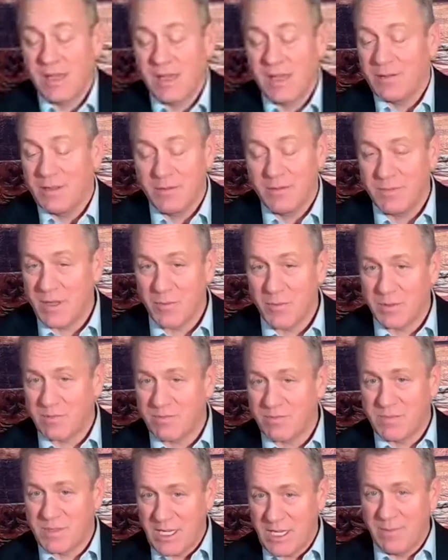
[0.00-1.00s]
it
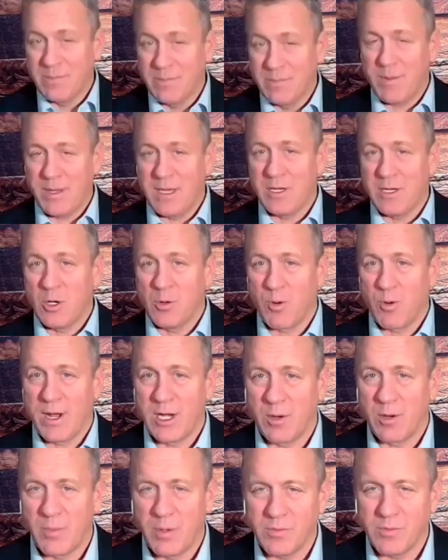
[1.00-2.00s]
would seem to be a
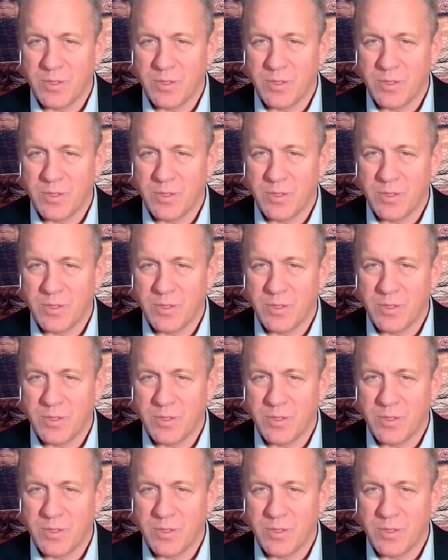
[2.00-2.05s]
no-brainer. But so